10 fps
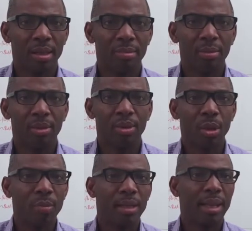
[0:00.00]
there may be
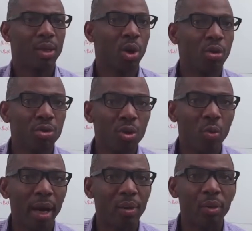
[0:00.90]
something that is
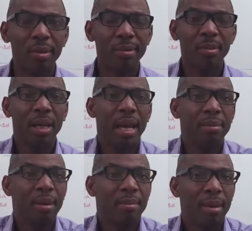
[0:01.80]
countrywide, which will be
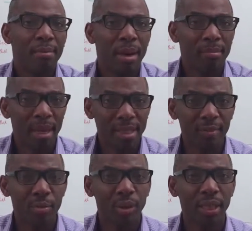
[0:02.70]
a
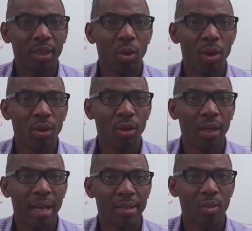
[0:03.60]
massive project going on,
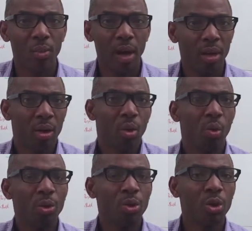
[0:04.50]
as it were.
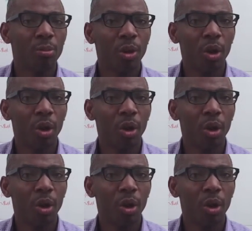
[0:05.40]
Who's going to be